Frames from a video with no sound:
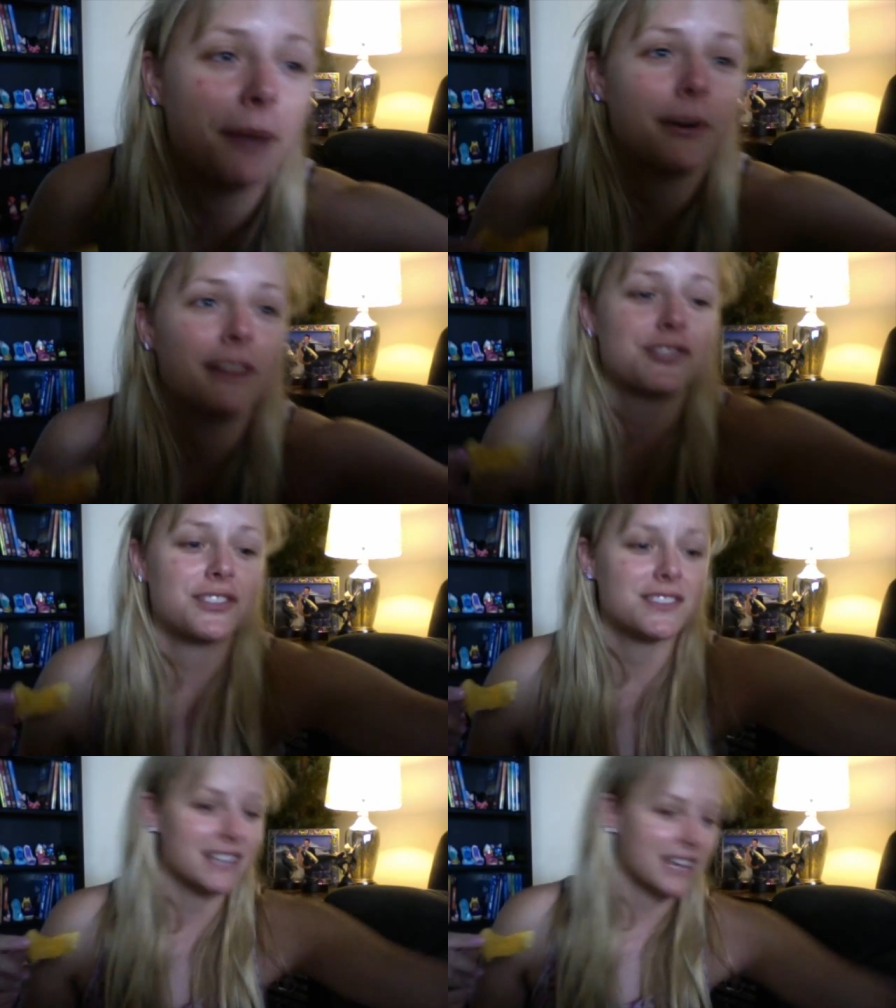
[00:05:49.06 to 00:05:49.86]
ones,
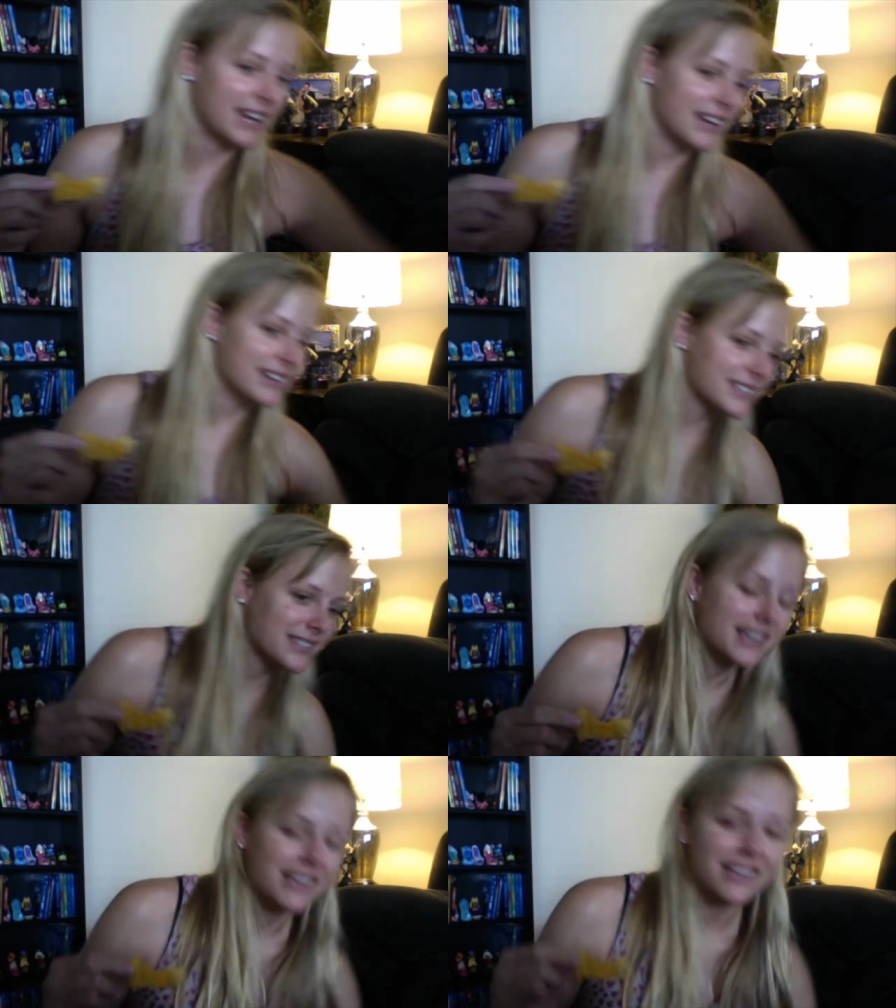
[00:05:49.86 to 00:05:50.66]
just in case
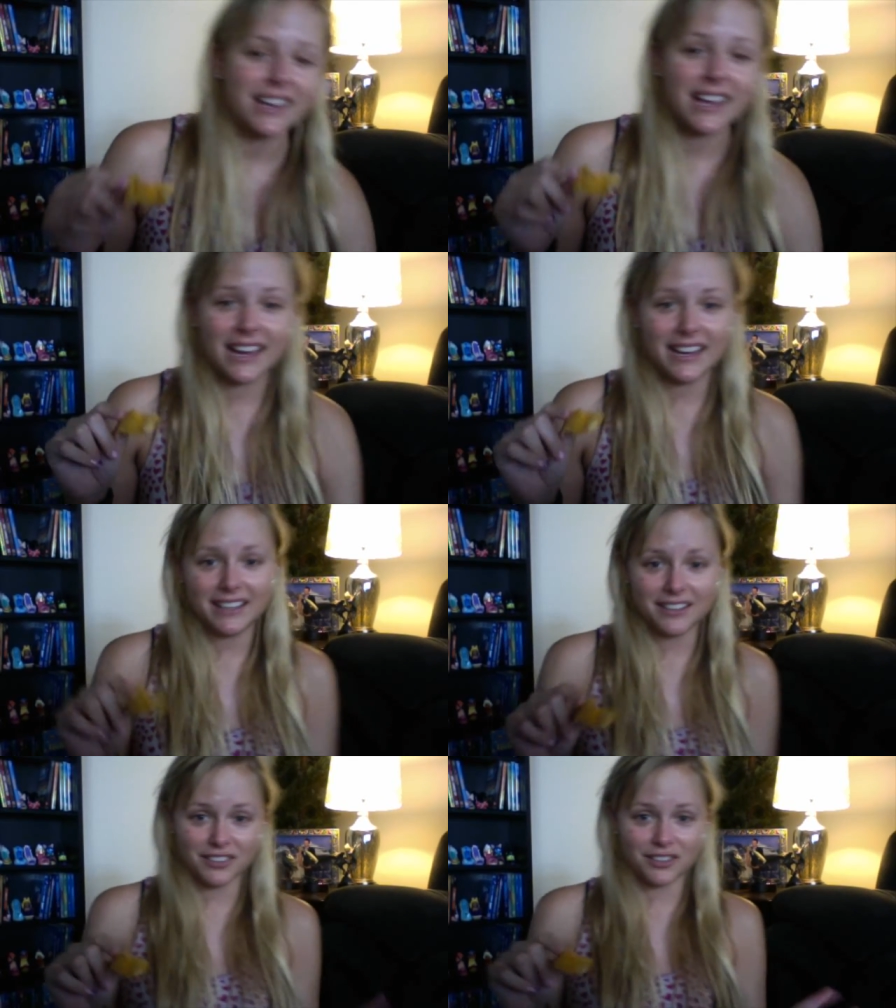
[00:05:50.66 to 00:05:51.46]
I need
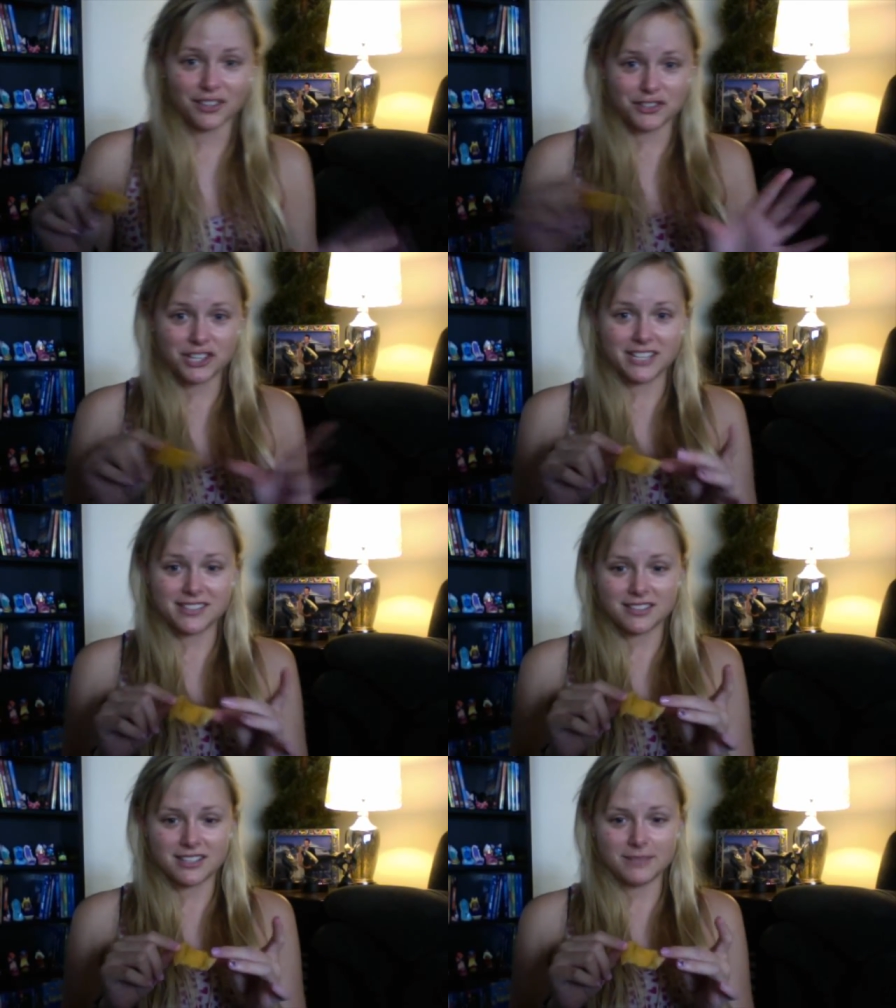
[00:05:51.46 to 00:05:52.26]
a little chaser.